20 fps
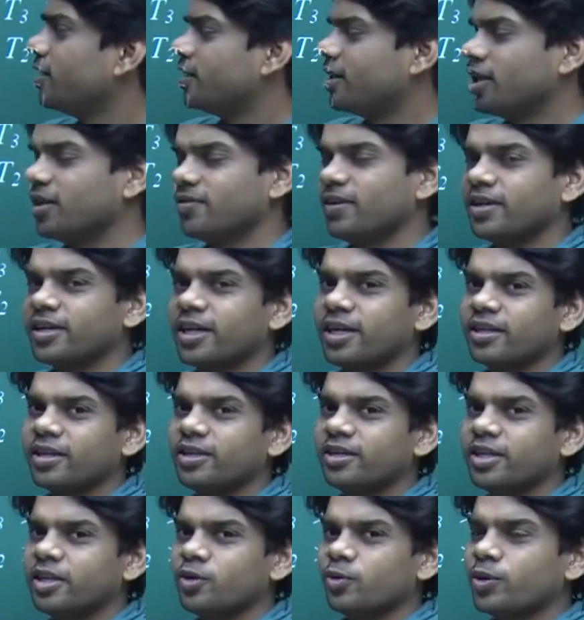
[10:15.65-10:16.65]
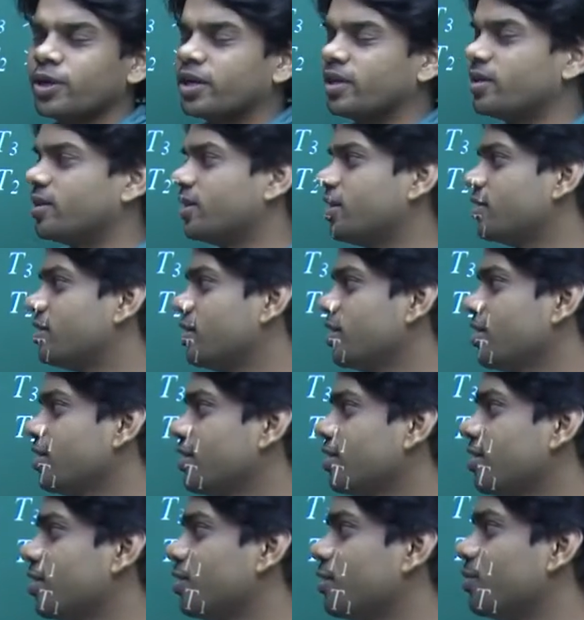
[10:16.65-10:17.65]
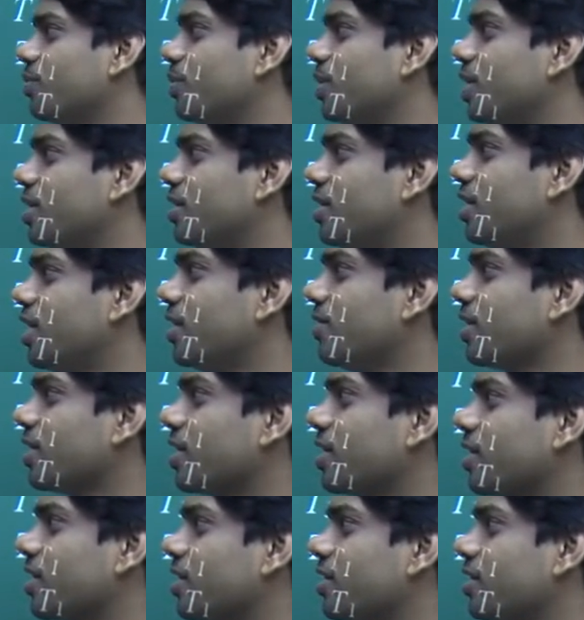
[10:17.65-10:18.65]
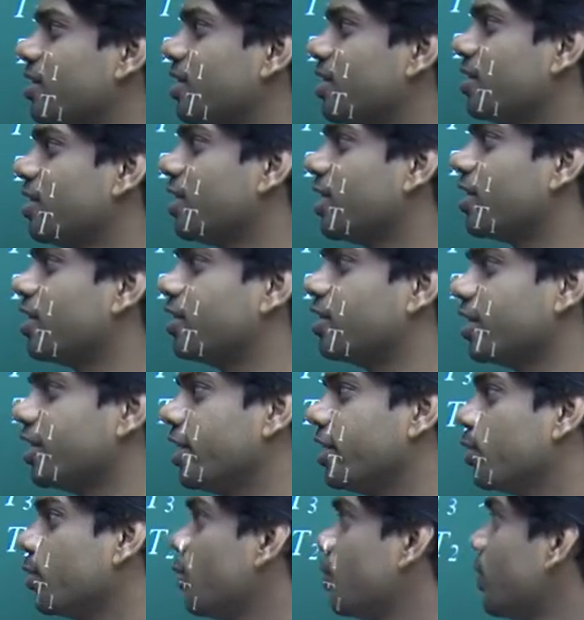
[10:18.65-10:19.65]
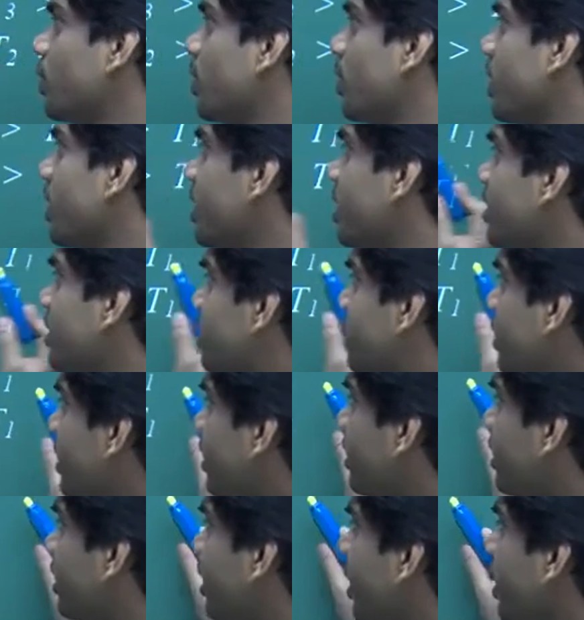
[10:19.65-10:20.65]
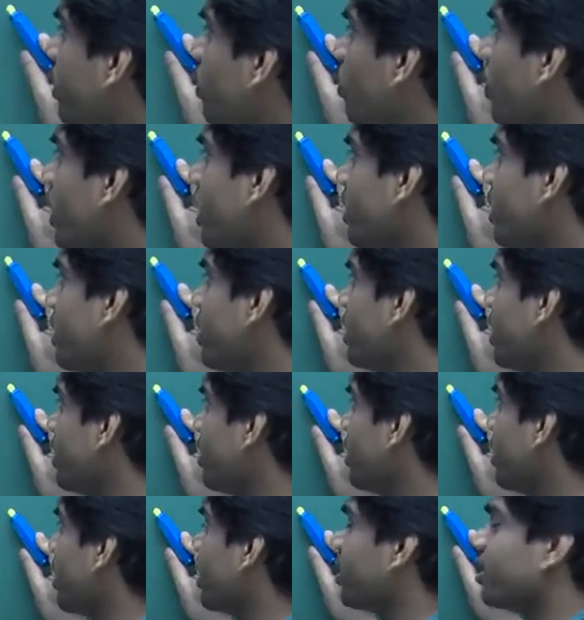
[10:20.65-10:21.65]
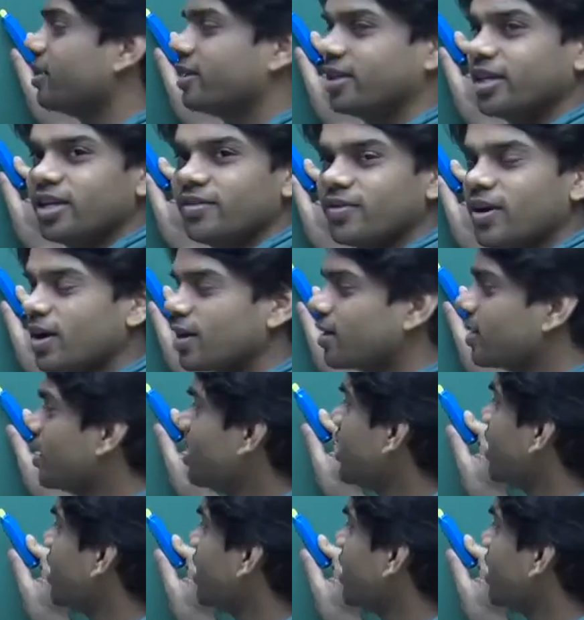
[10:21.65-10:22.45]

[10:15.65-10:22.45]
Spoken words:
T1 greater than T2 greater than T3, B, T1 greater than T3 greater than T2, C, T2 greater than T3 greater than T1,